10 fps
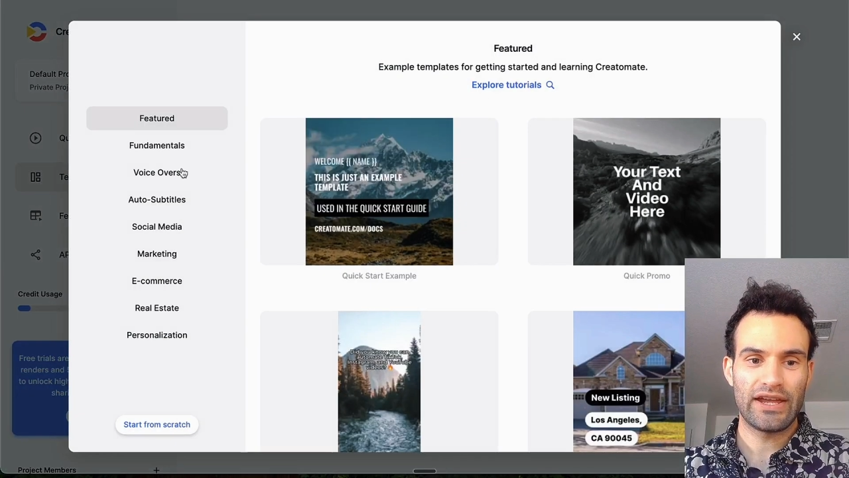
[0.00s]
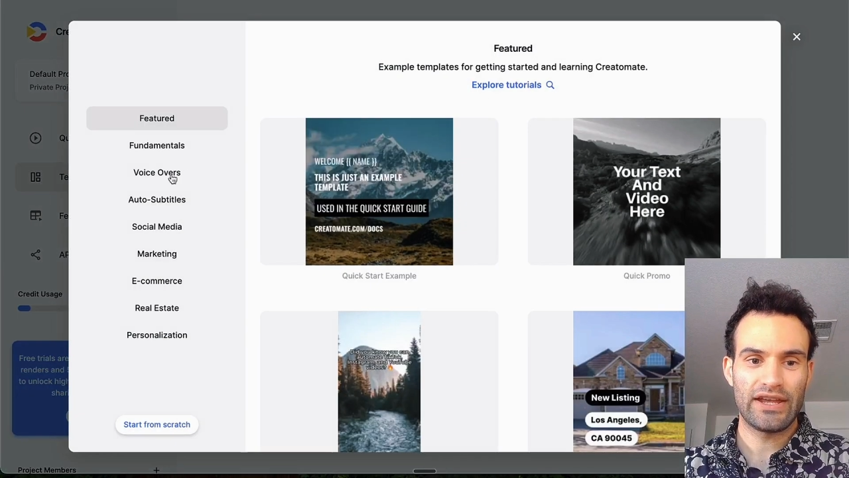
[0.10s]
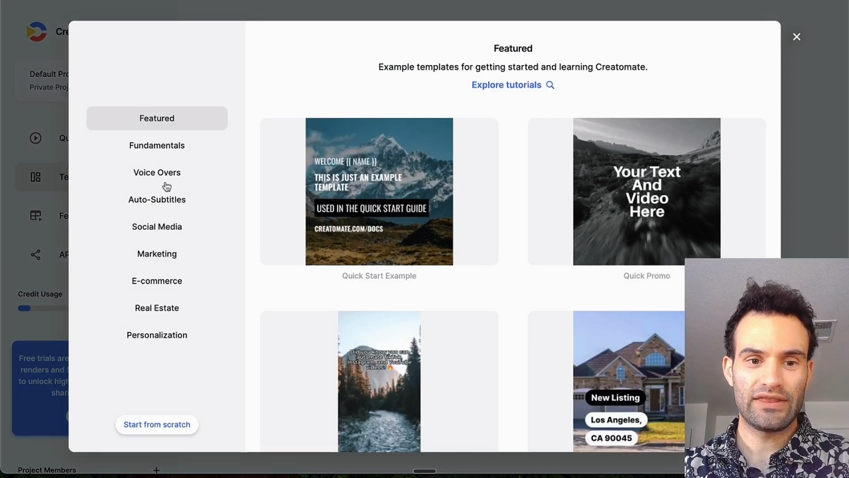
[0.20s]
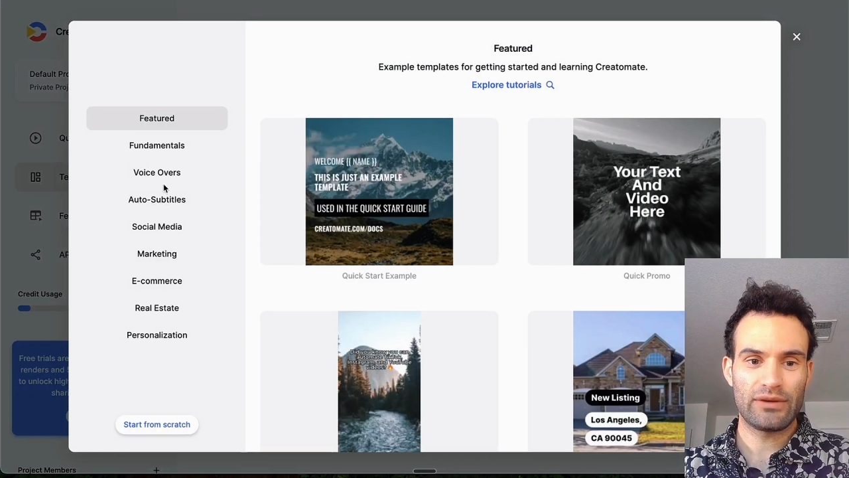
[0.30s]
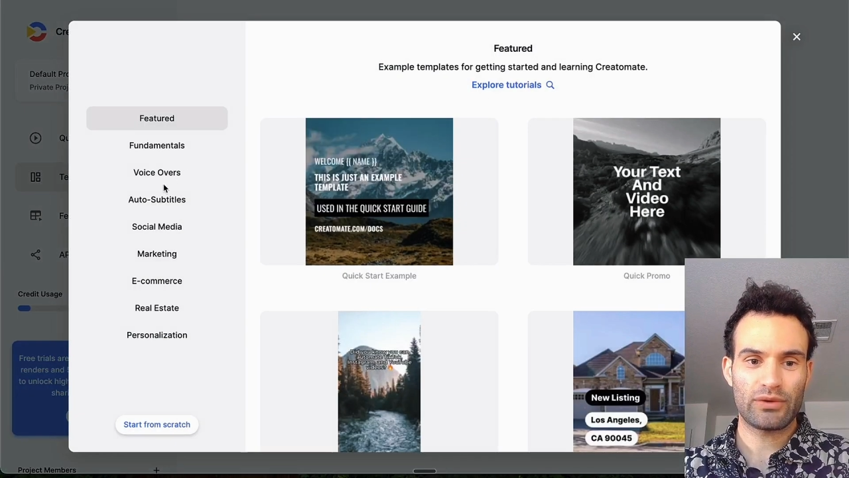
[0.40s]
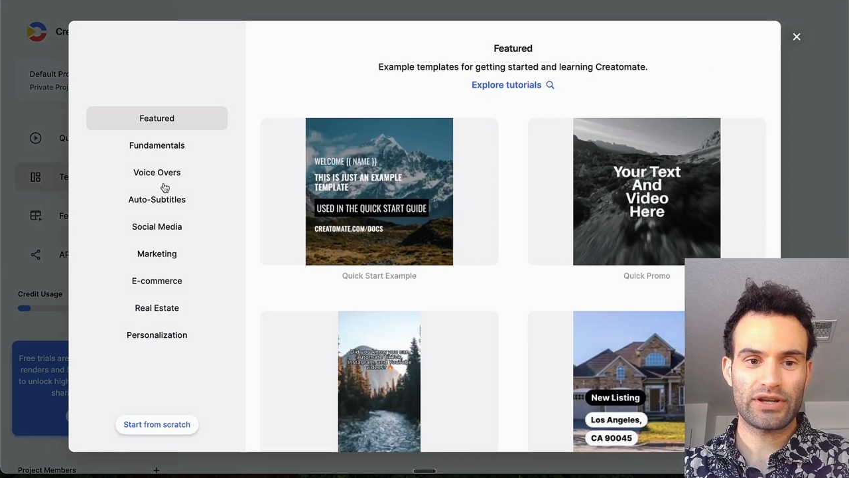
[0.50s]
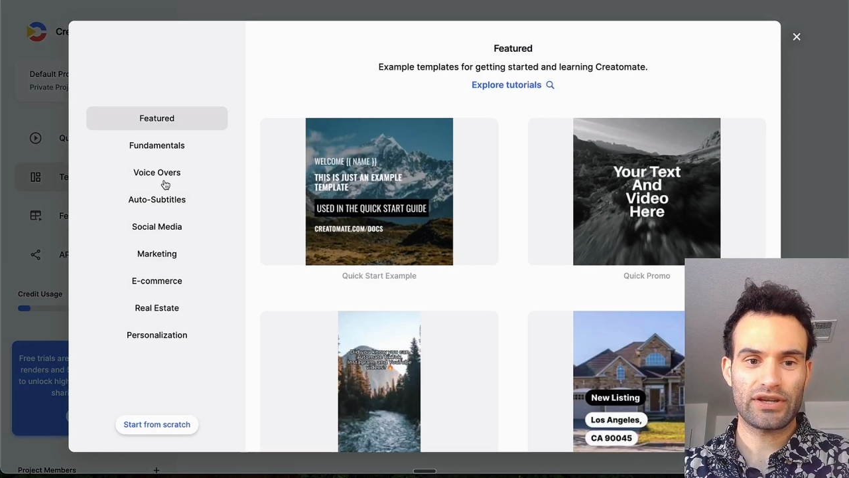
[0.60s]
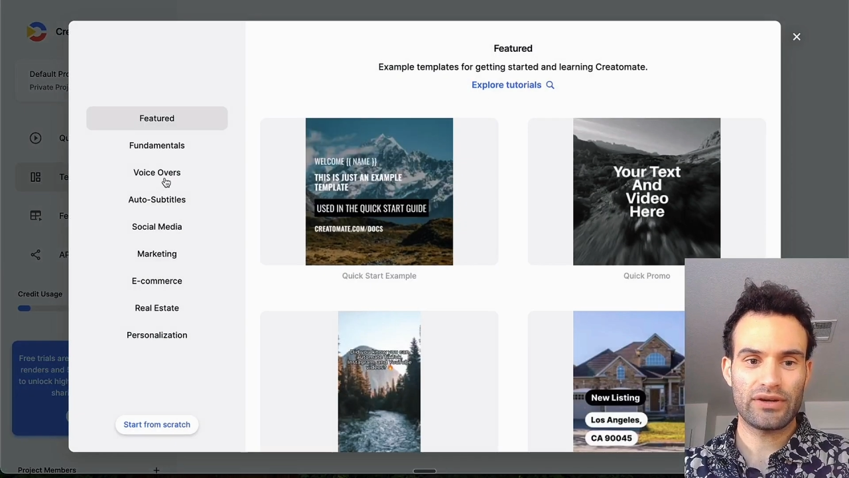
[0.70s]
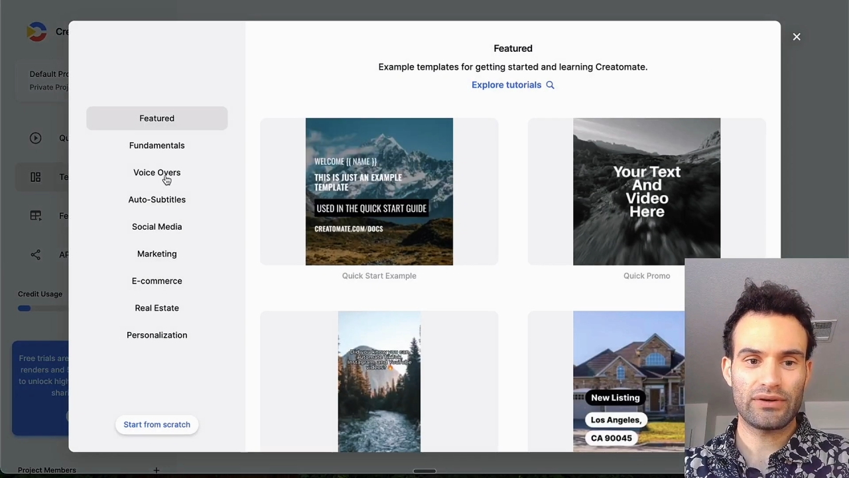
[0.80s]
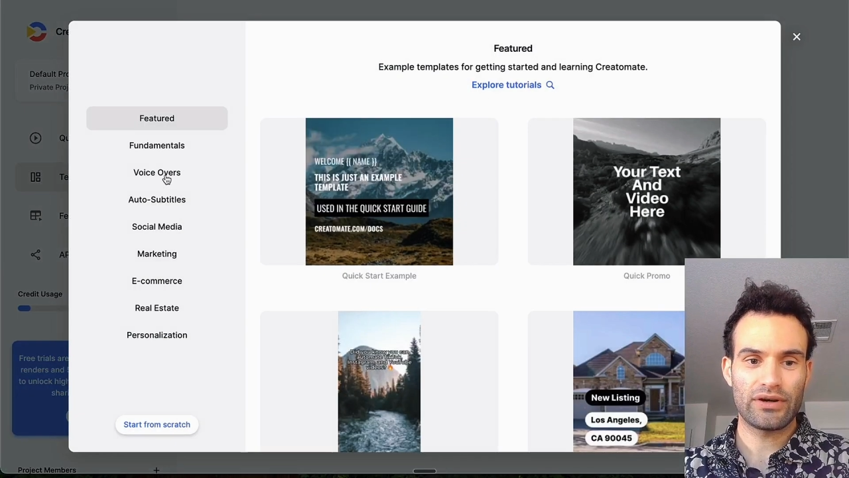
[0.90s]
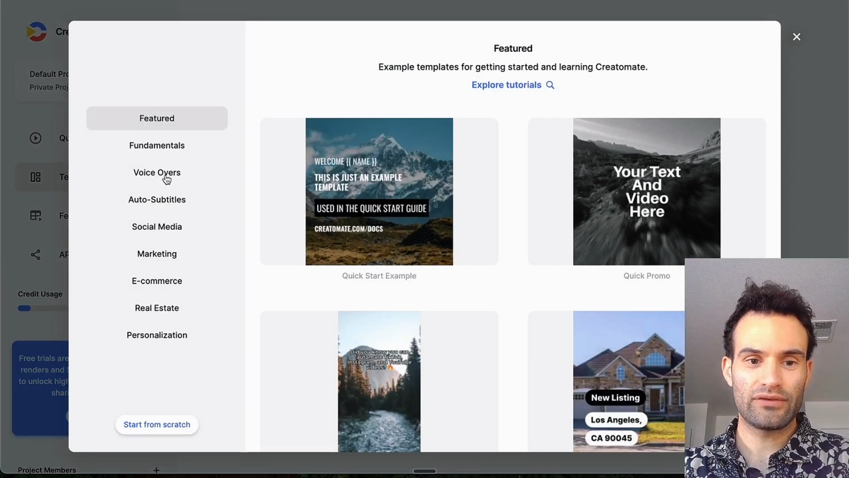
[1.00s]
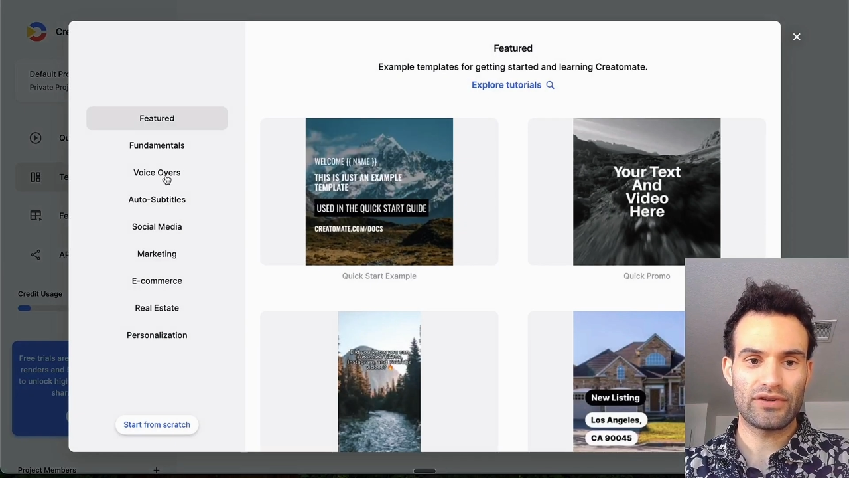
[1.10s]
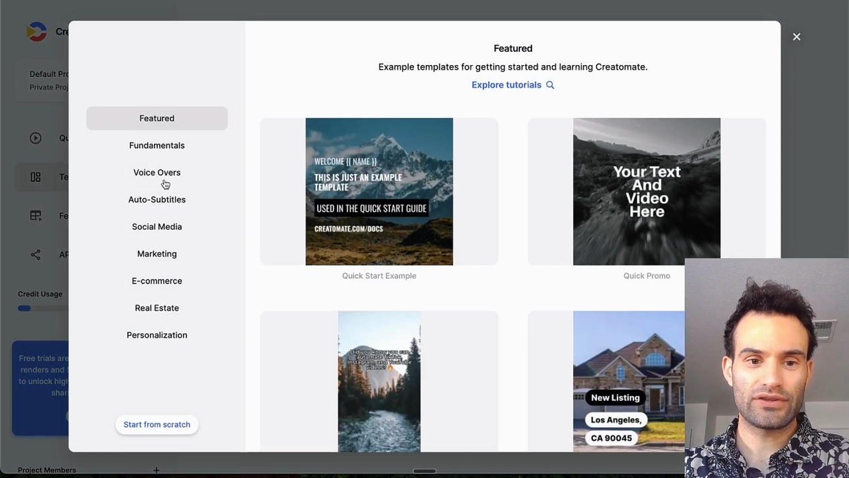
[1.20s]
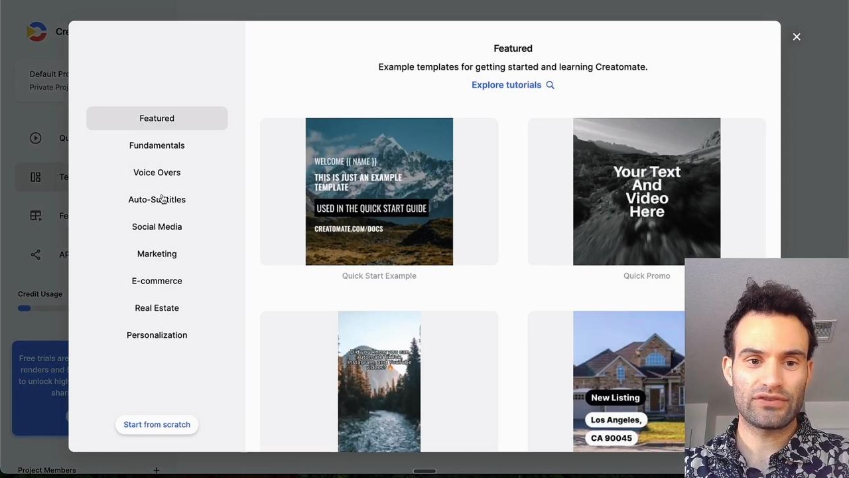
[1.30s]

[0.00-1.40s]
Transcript: and then we're going to go over